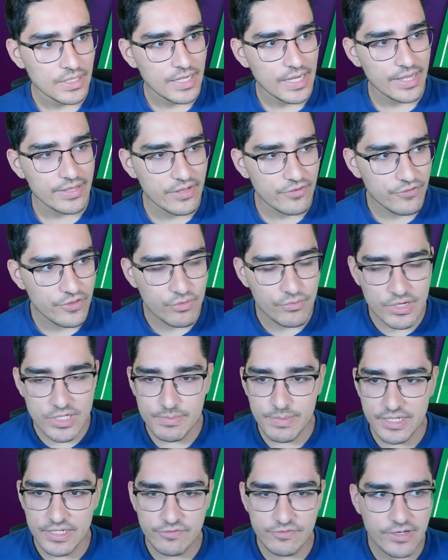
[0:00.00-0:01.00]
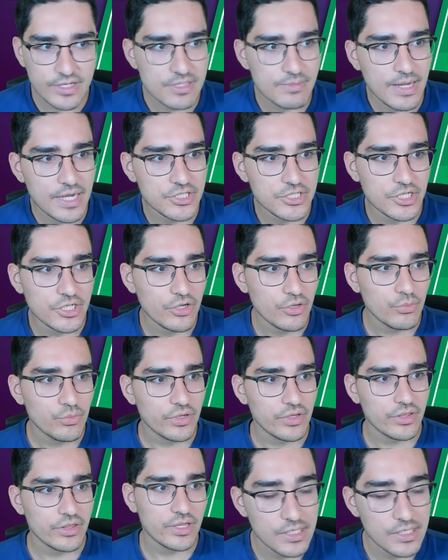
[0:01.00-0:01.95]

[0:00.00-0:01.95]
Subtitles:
And then for the rest of my defense, I'm actually going with